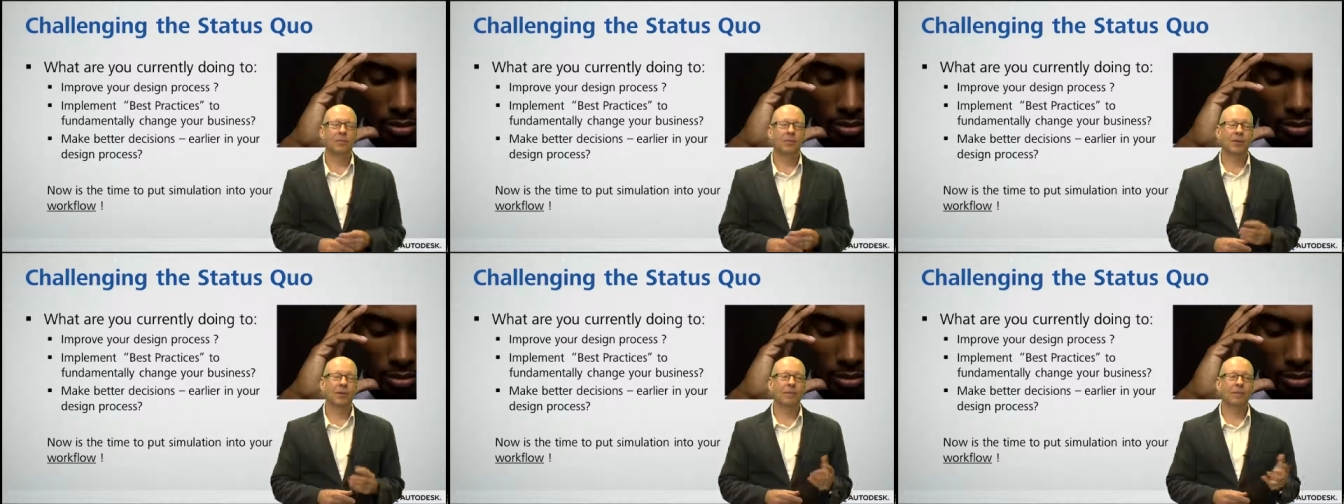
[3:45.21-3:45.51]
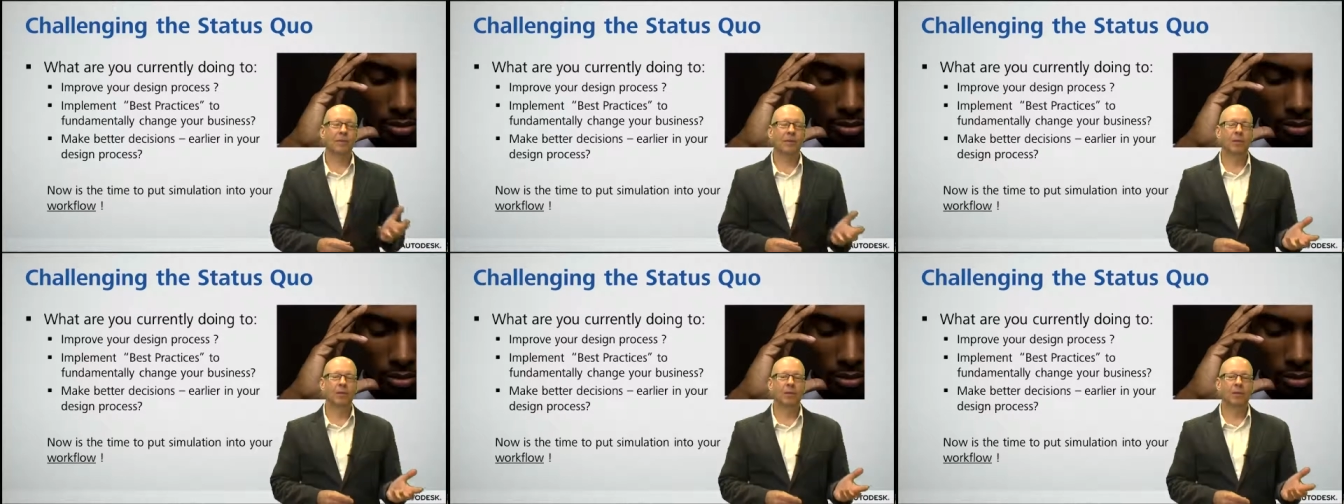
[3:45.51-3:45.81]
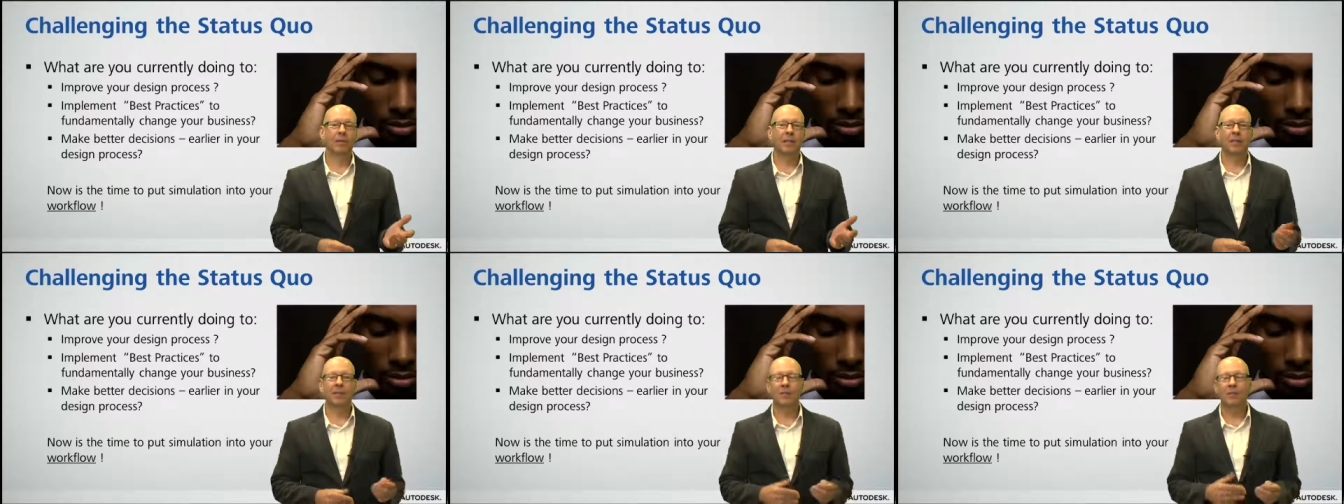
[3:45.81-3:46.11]
solve
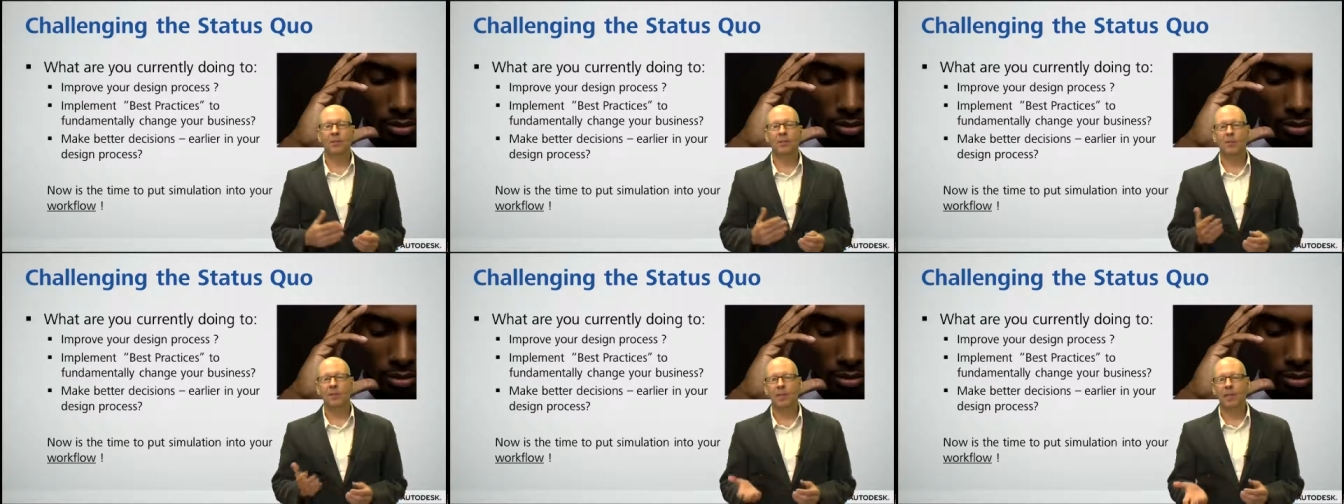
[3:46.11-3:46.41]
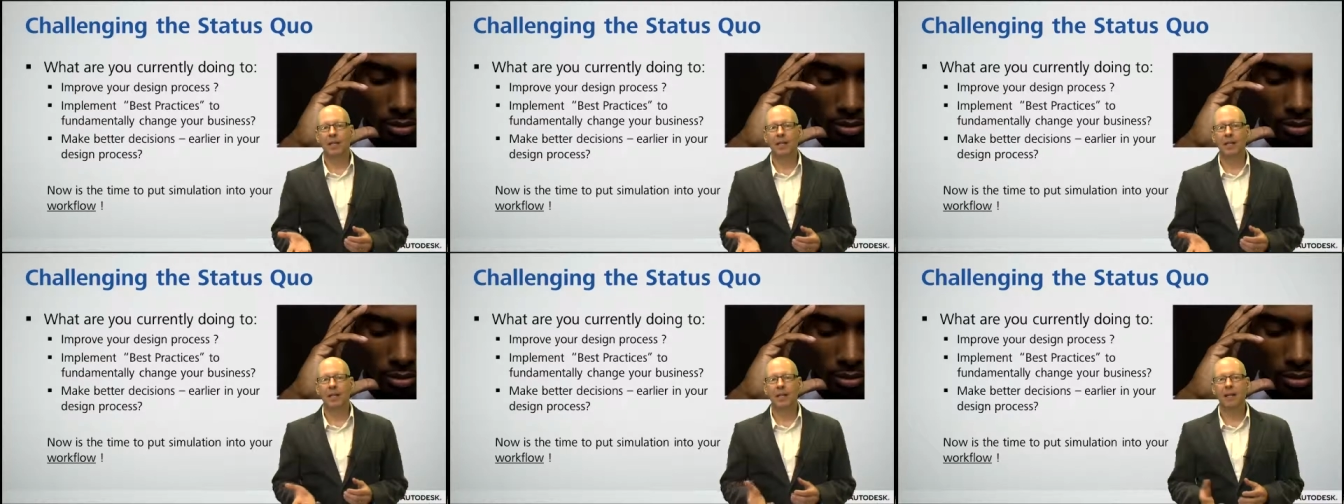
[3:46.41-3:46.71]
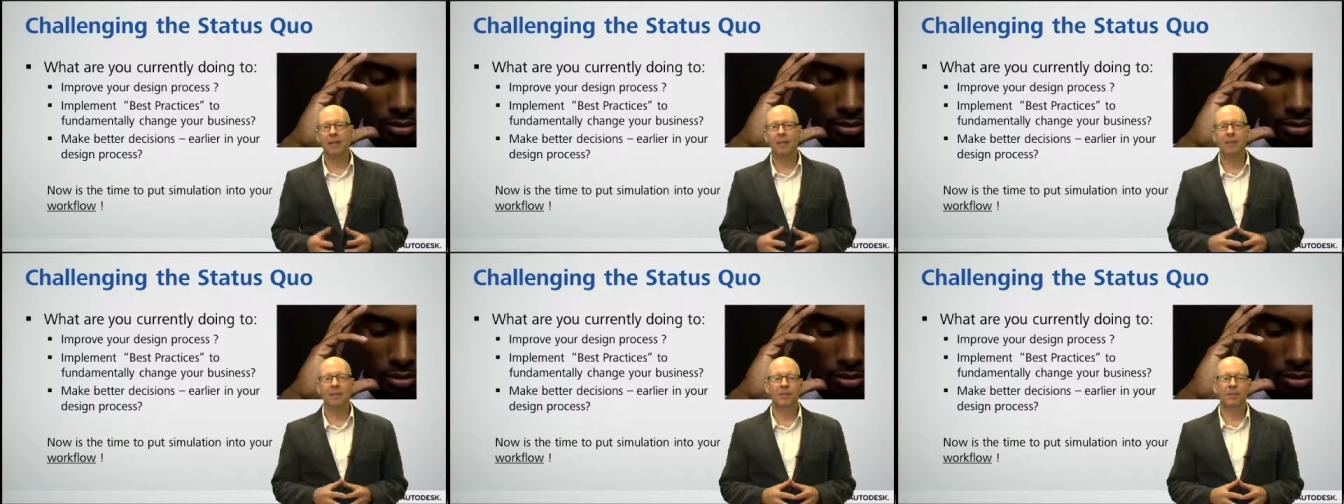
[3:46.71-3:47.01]
locally, solve in the cloud.